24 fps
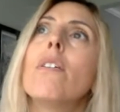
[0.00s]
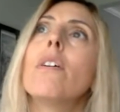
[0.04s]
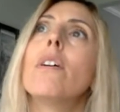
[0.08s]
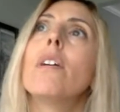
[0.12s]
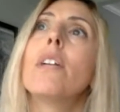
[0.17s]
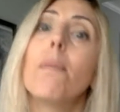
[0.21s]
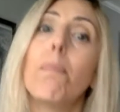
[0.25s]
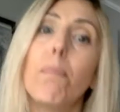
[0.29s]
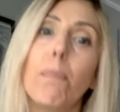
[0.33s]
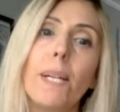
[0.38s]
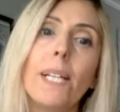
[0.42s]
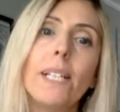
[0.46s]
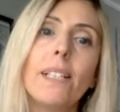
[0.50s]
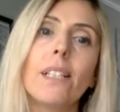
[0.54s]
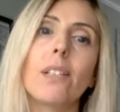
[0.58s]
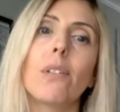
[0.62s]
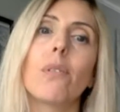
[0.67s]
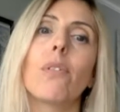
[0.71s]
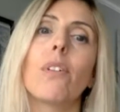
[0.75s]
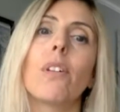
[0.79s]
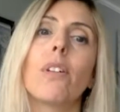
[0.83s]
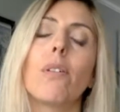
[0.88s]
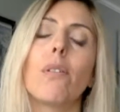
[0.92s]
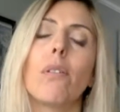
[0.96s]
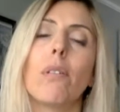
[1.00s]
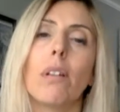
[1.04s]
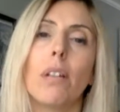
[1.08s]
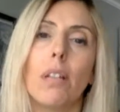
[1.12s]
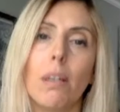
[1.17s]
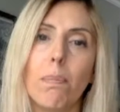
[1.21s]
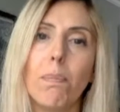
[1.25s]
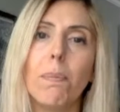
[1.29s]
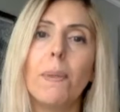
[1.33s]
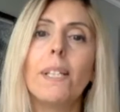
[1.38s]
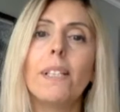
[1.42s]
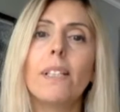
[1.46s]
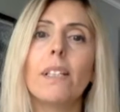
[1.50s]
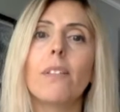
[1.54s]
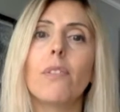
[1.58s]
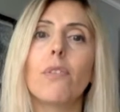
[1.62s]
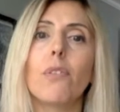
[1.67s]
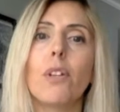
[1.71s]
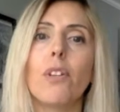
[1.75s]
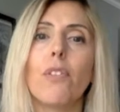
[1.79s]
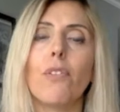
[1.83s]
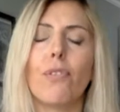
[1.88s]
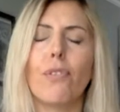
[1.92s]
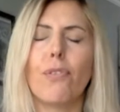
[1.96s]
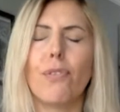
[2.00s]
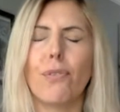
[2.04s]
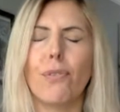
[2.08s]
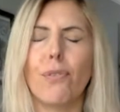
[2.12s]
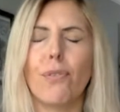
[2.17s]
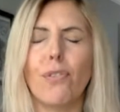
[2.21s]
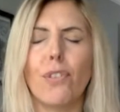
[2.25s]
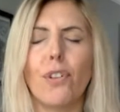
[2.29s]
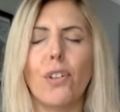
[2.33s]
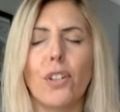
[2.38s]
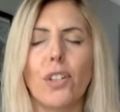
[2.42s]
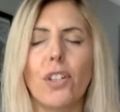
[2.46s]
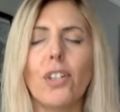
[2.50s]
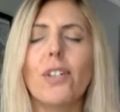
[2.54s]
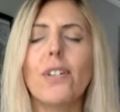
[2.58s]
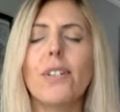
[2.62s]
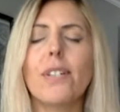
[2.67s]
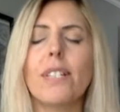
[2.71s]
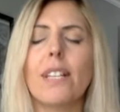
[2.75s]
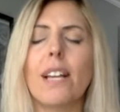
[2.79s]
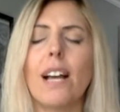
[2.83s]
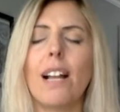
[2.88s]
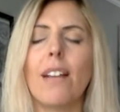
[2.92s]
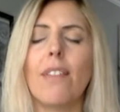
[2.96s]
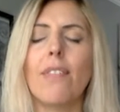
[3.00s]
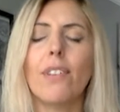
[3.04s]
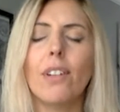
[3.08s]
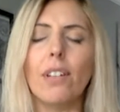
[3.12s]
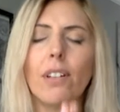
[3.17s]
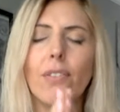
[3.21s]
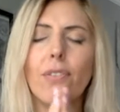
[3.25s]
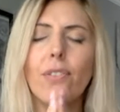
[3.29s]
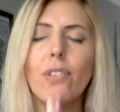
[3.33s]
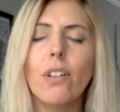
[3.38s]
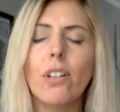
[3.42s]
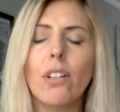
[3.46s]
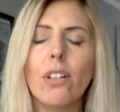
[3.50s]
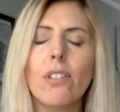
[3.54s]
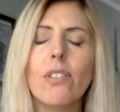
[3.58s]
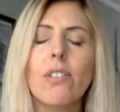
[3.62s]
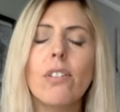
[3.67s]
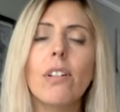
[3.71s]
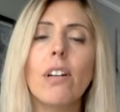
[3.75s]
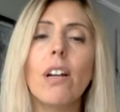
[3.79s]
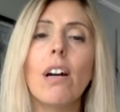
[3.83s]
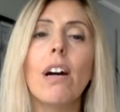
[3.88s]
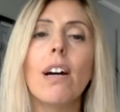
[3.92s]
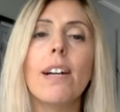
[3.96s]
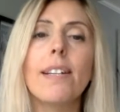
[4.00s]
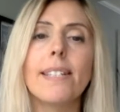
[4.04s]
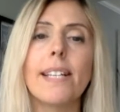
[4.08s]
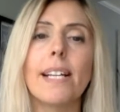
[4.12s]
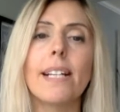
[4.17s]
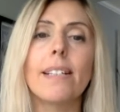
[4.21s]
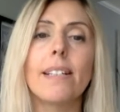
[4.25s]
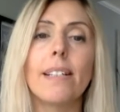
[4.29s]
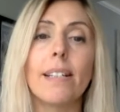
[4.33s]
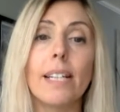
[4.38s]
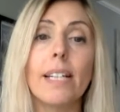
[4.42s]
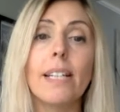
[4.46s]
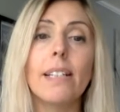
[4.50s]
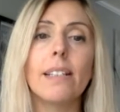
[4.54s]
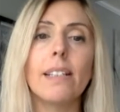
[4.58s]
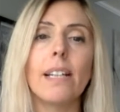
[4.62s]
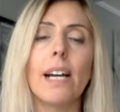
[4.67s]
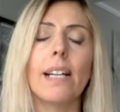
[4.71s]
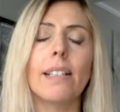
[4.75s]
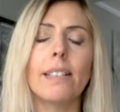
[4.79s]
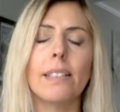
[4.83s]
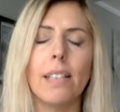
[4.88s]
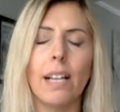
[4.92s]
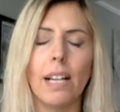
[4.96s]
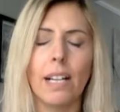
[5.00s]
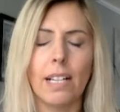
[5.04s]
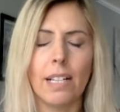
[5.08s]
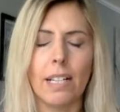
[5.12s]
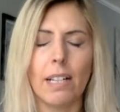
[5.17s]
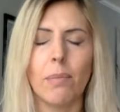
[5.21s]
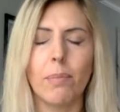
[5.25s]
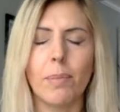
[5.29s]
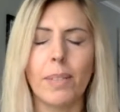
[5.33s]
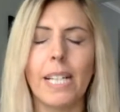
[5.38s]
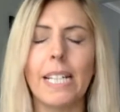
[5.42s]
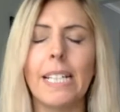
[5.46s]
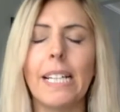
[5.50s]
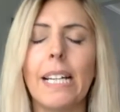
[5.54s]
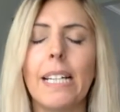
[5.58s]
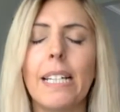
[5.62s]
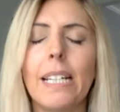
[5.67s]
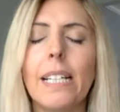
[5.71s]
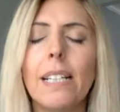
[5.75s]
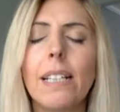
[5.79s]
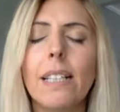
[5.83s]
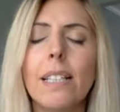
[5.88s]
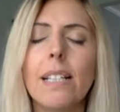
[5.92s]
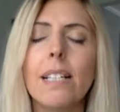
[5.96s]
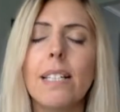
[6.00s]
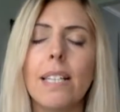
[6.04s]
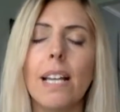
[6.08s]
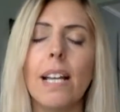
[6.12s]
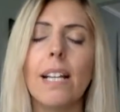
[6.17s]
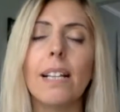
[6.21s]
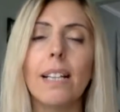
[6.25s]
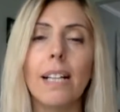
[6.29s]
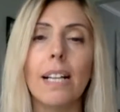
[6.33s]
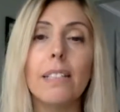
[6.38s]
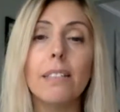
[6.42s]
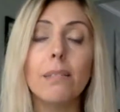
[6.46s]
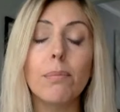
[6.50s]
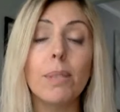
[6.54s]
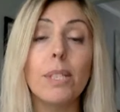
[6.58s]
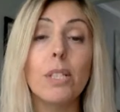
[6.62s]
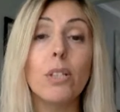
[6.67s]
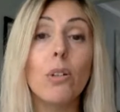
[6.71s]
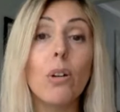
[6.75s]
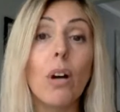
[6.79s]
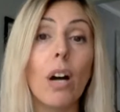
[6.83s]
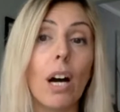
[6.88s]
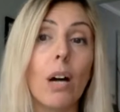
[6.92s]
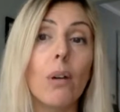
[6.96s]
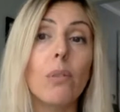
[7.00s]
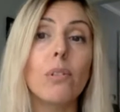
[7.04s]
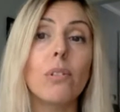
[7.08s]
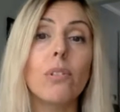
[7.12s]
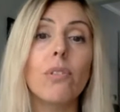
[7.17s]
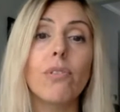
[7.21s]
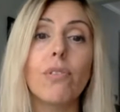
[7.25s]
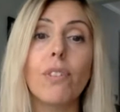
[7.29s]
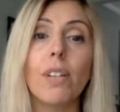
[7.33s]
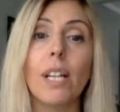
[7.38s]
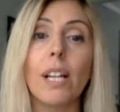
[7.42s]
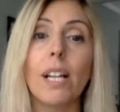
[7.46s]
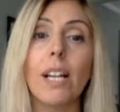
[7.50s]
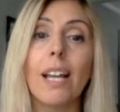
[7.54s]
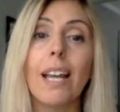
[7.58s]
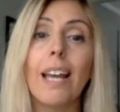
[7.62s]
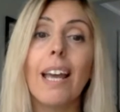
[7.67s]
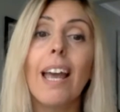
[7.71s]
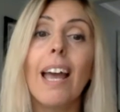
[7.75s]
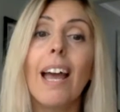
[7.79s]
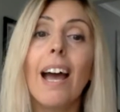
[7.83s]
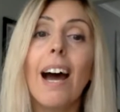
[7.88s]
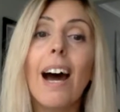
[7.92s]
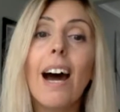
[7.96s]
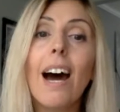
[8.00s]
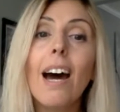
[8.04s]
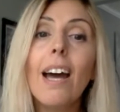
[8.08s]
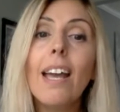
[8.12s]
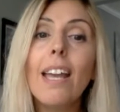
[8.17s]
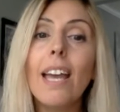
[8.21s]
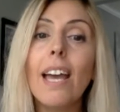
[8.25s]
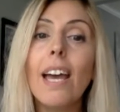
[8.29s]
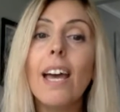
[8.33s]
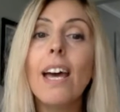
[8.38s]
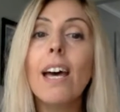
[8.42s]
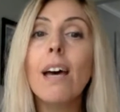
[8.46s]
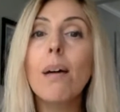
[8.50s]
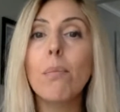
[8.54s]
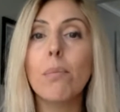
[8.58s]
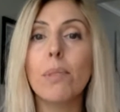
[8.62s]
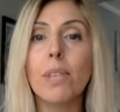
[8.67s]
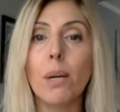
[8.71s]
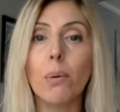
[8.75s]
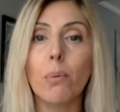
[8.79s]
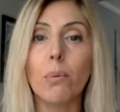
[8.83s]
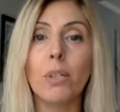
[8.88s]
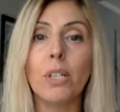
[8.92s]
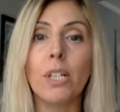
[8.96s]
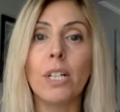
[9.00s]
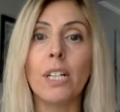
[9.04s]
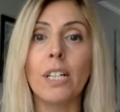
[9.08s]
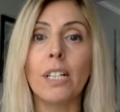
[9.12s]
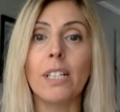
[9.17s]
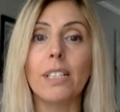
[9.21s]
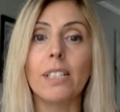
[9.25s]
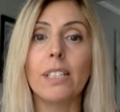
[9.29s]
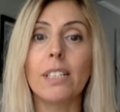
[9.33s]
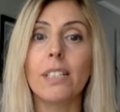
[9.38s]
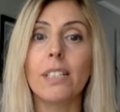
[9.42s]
repeat it with for yourself. If you close your eyes and read, and I'm gonna read this and let me know how you feel. I am the world,